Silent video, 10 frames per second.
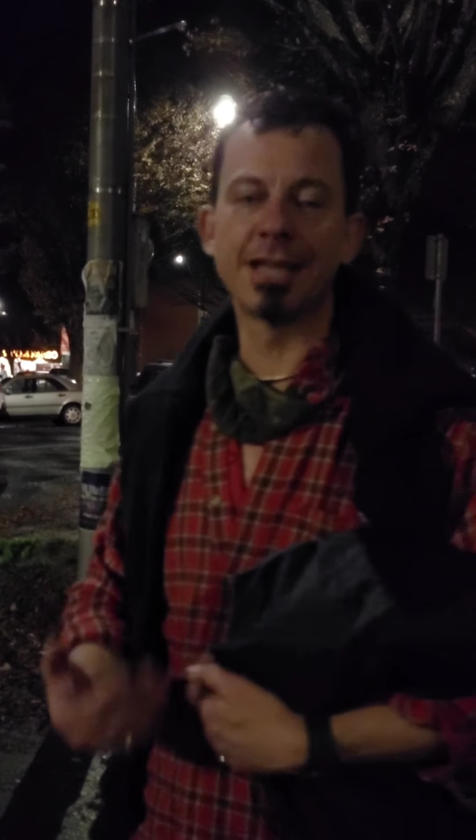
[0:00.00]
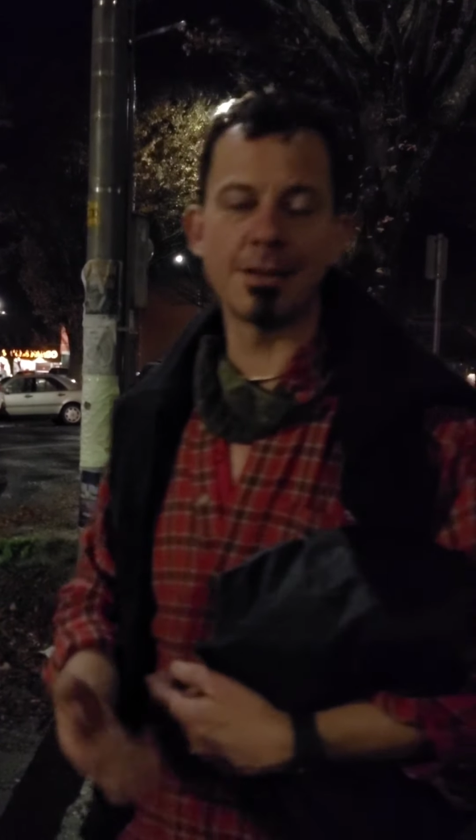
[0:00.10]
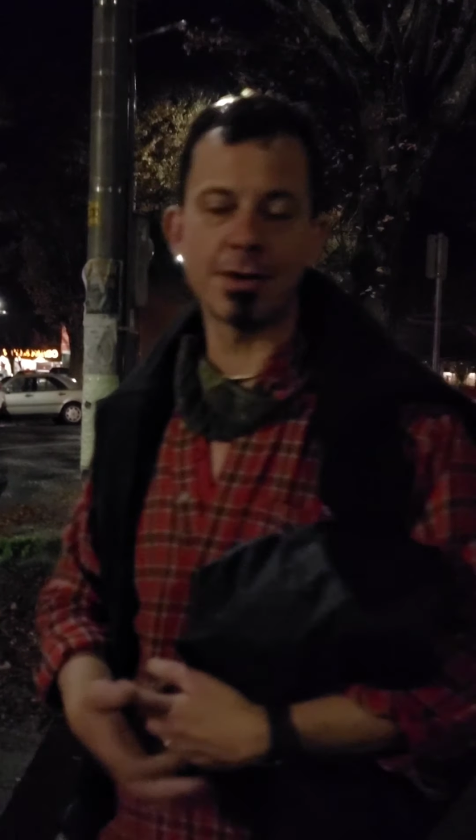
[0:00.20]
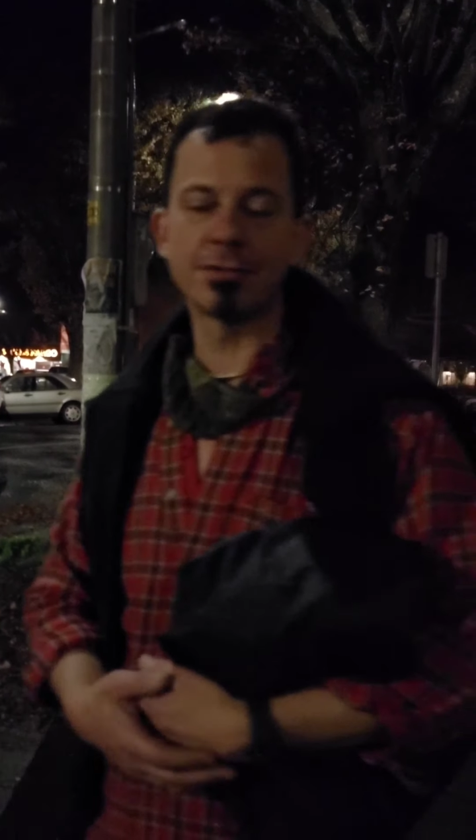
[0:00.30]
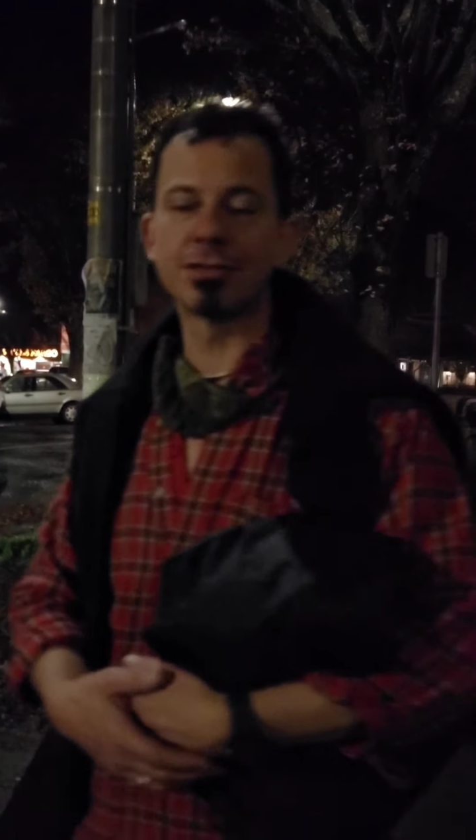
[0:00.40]

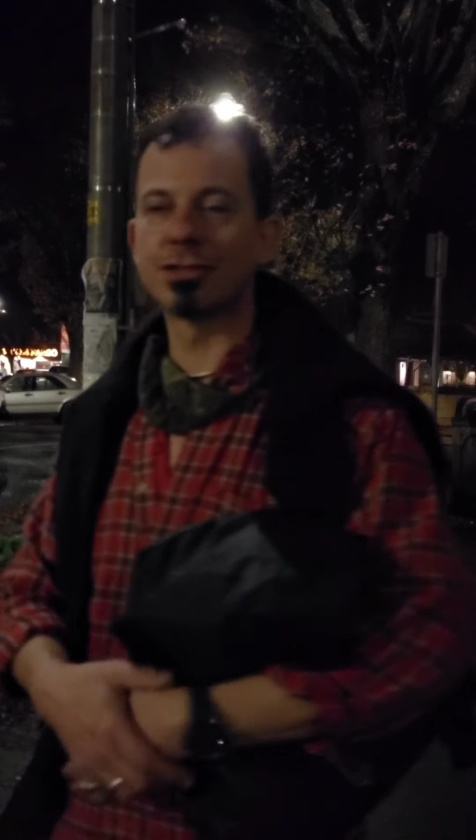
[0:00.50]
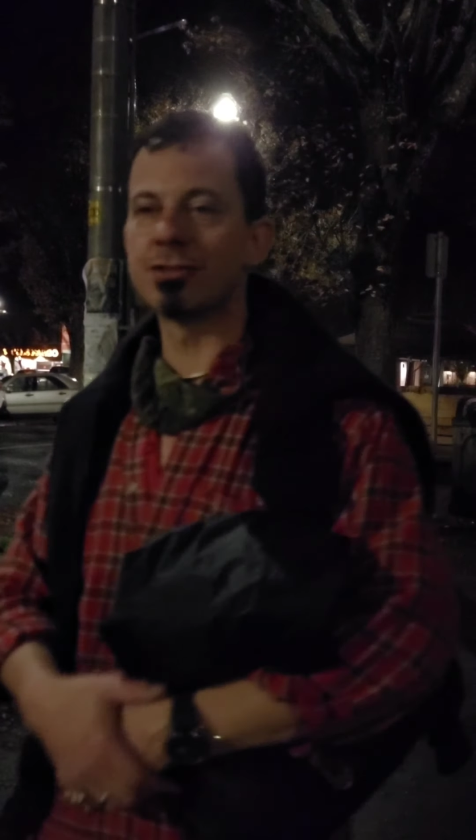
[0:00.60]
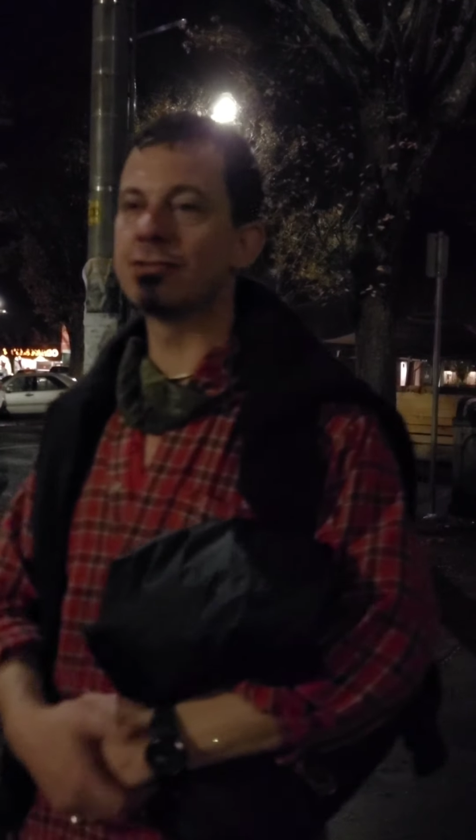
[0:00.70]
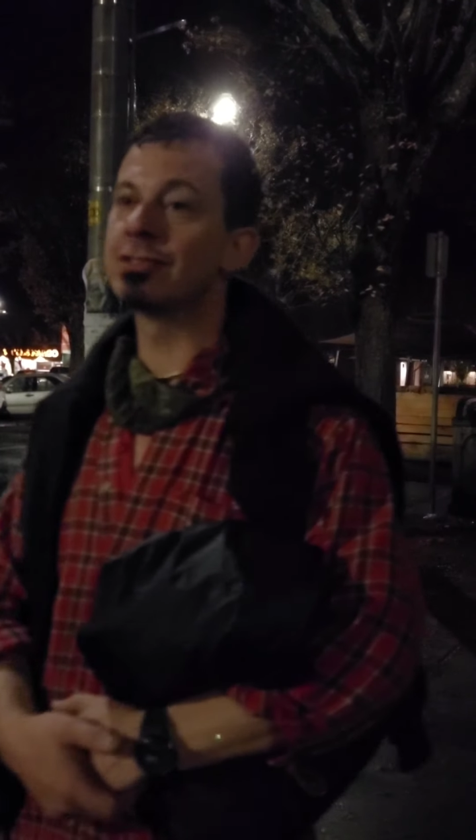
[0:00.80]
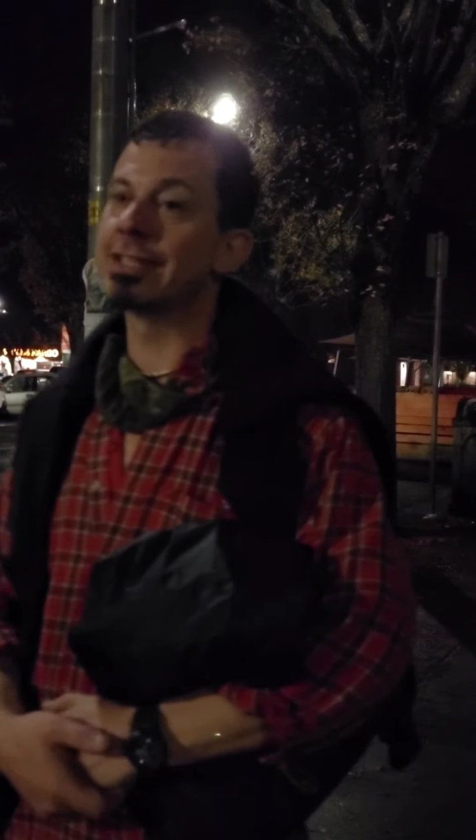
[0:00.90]
came out to
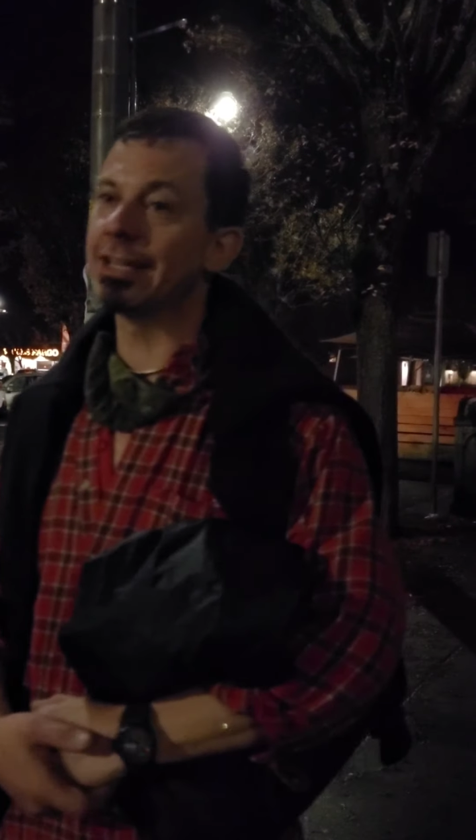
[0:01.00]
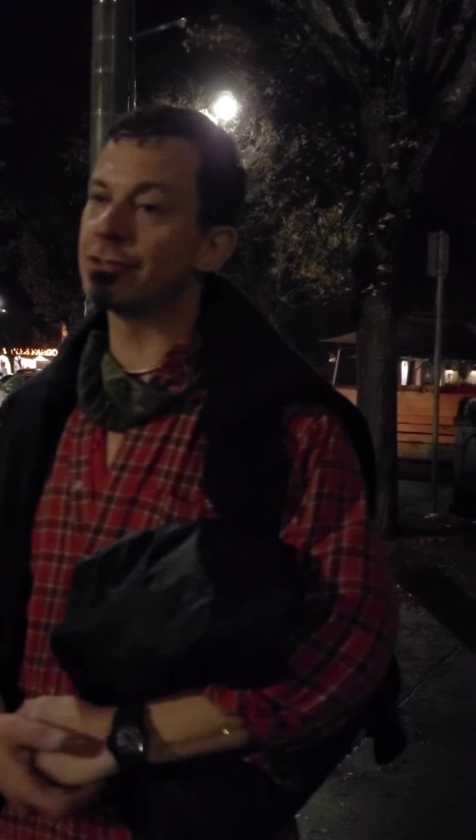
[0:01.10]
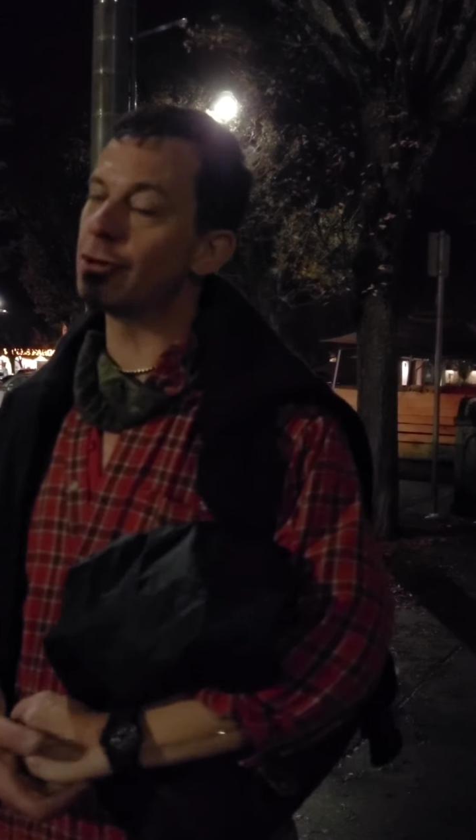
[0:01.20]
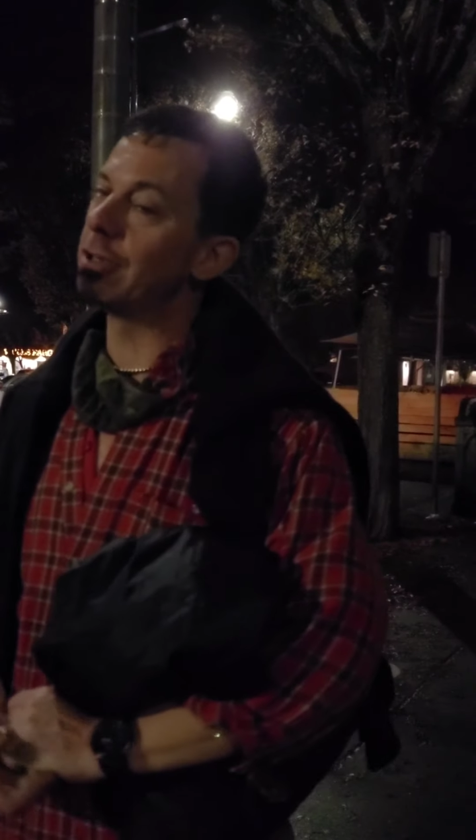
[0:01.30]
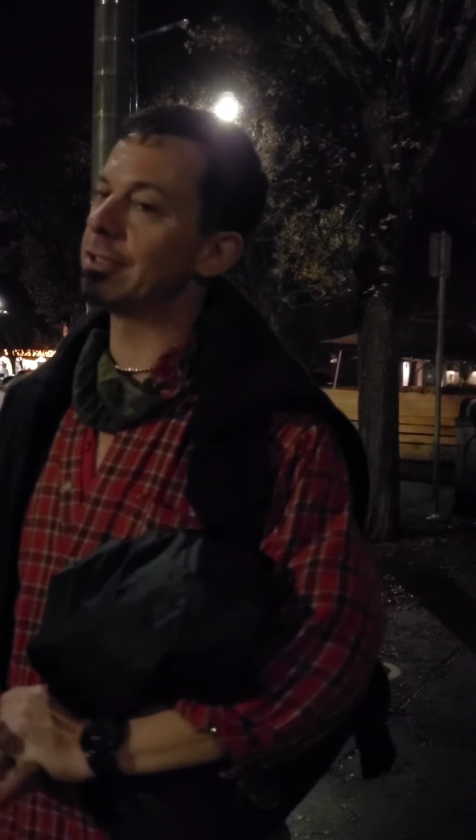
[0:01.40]
choose to
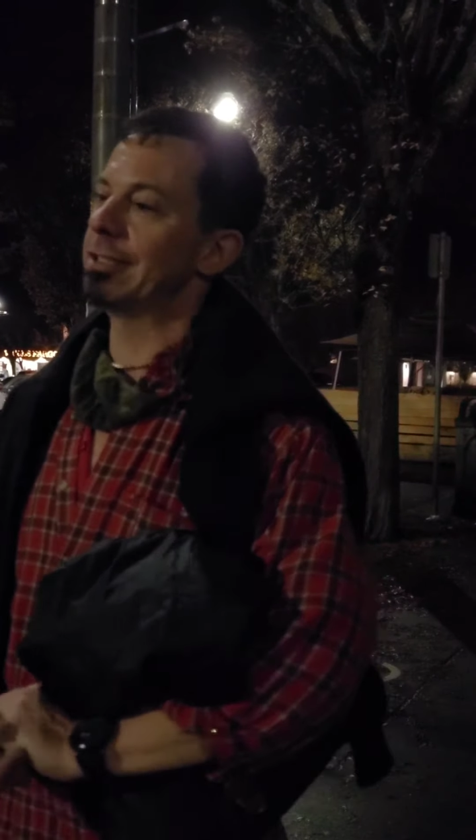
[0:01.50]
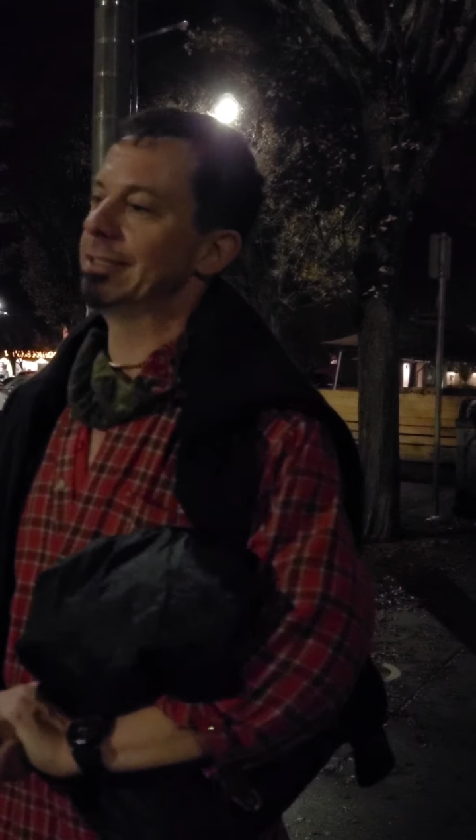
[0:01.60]
get drunk.